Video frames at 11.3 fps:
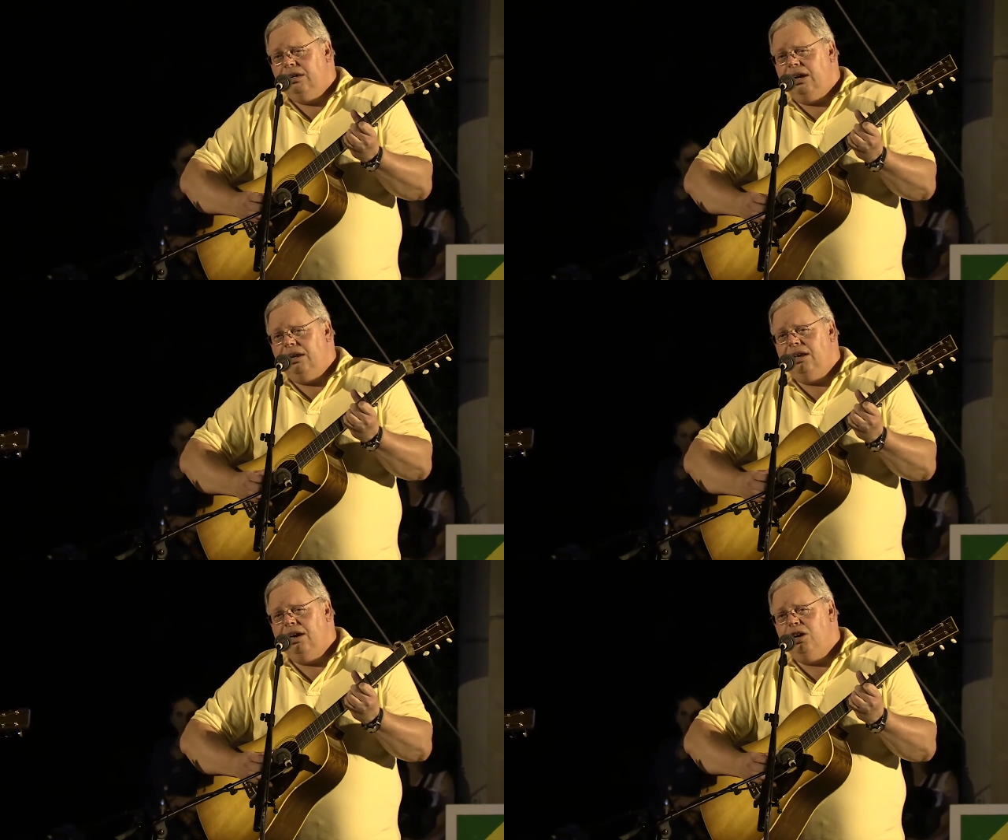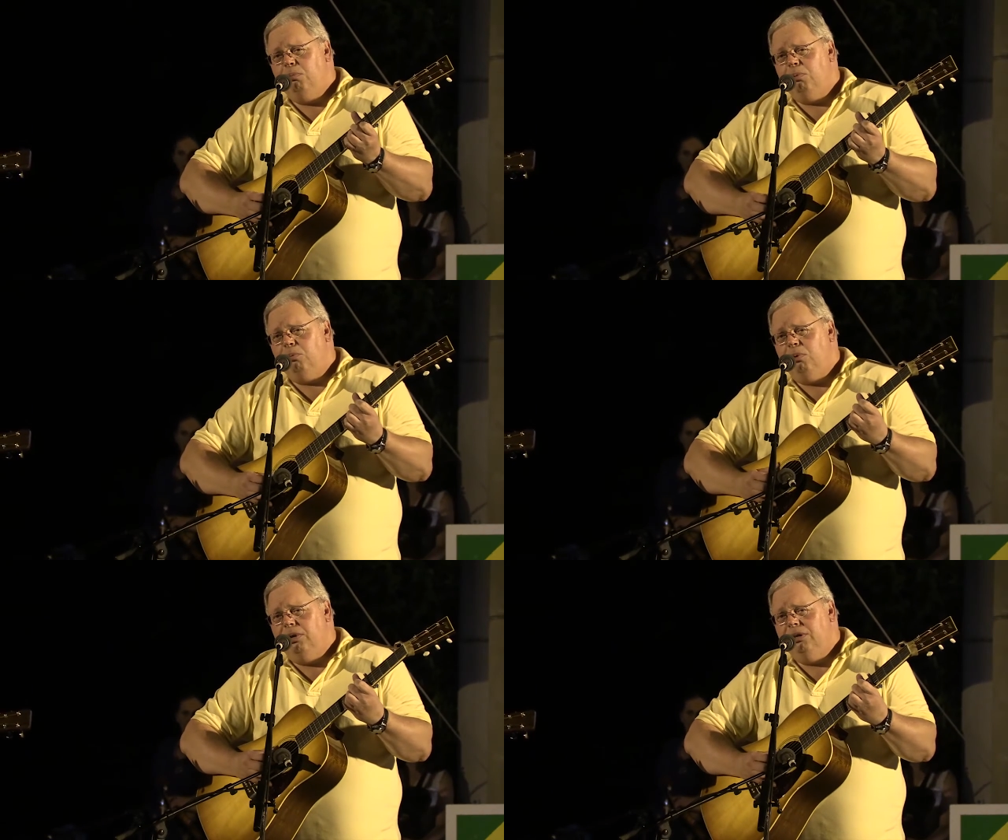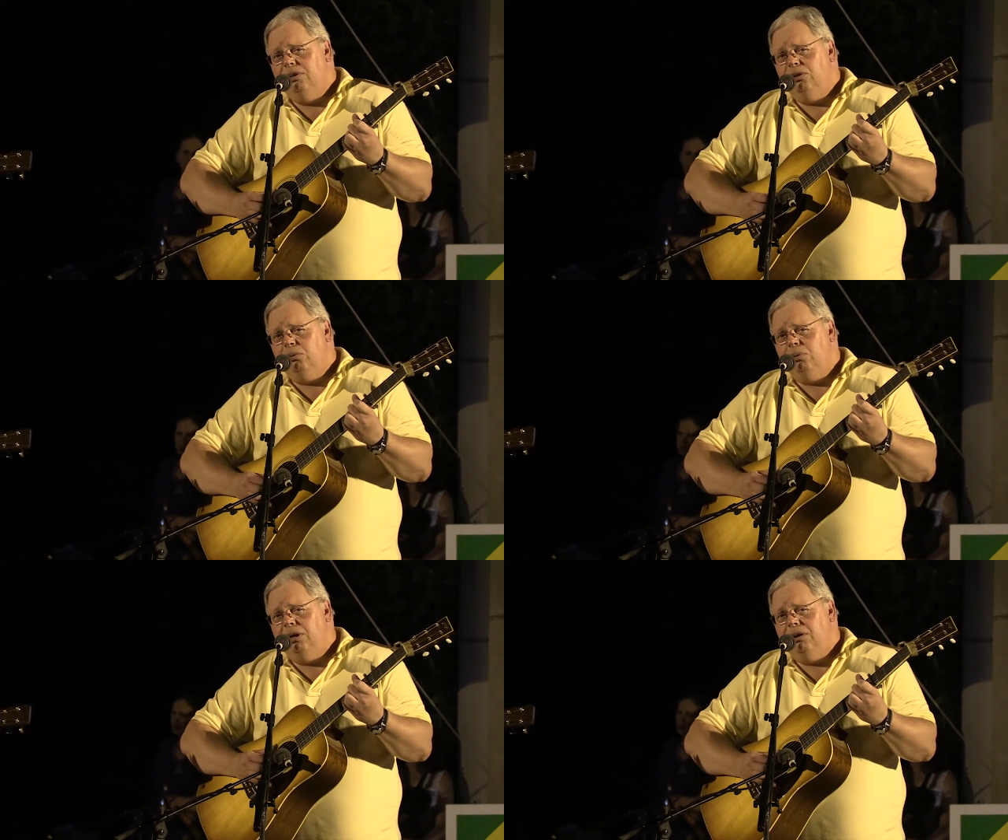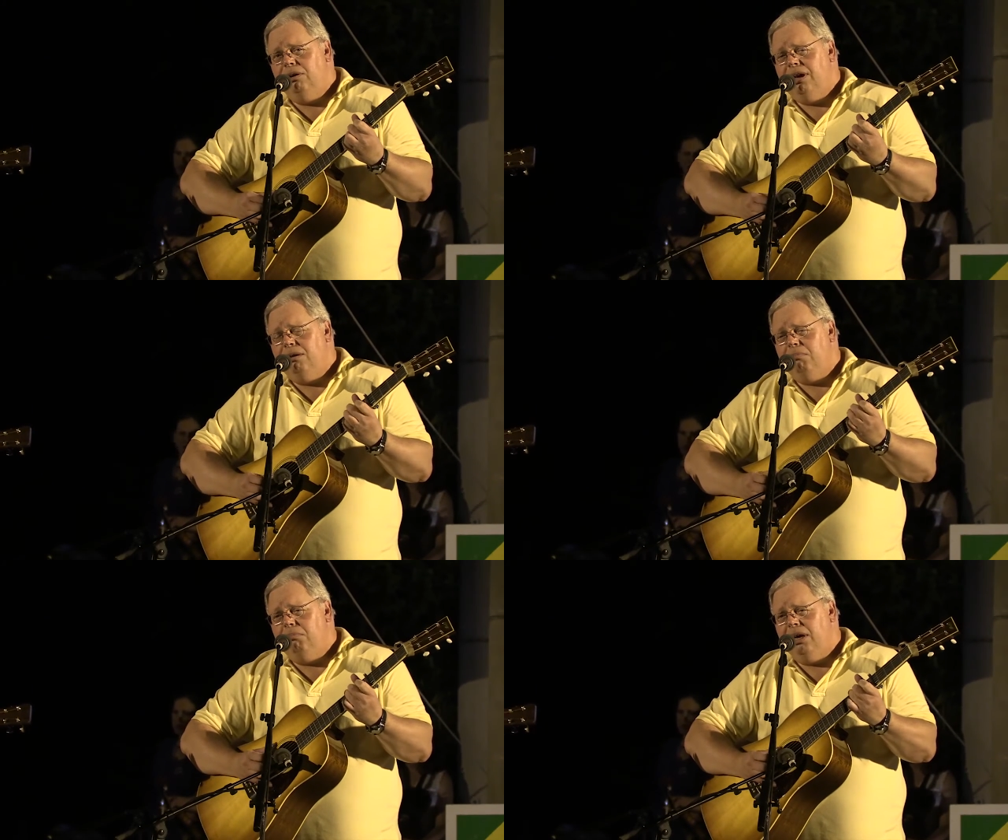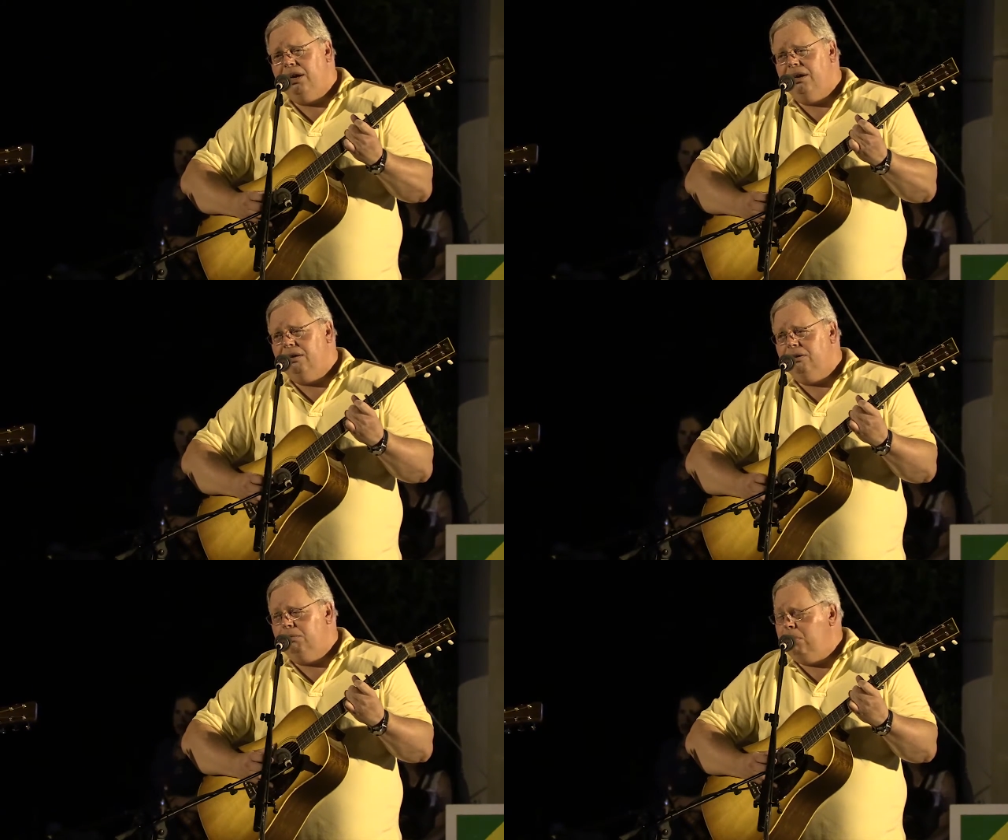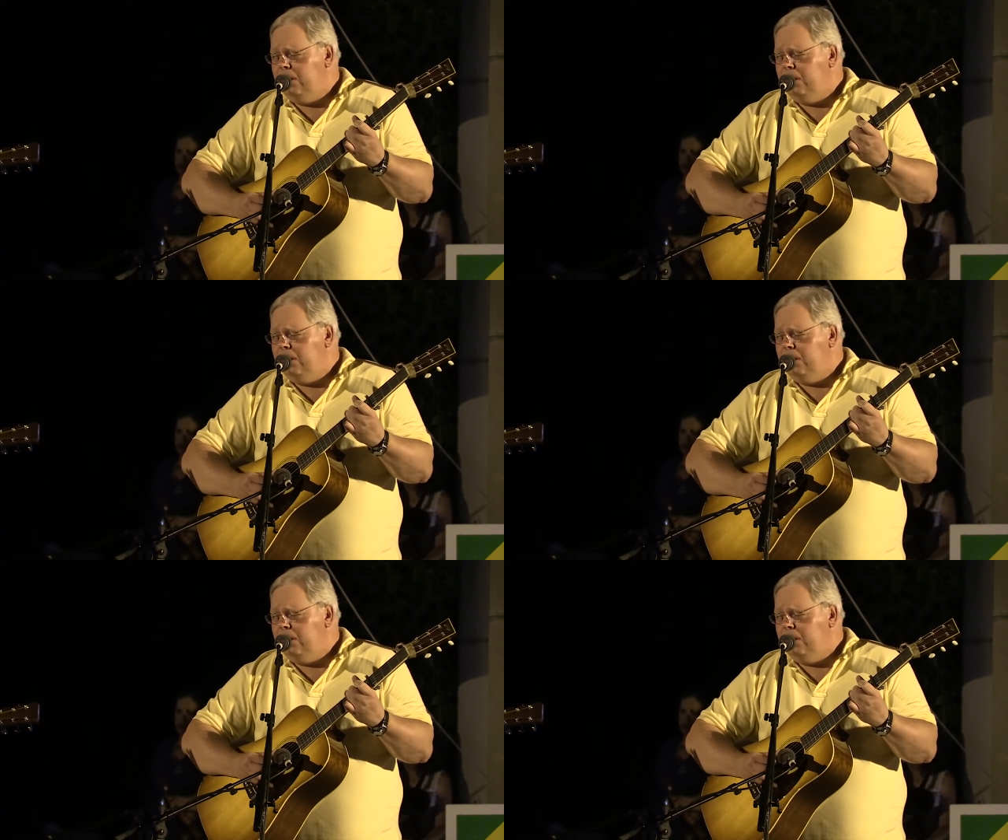Can't help but wonder where I'm bound,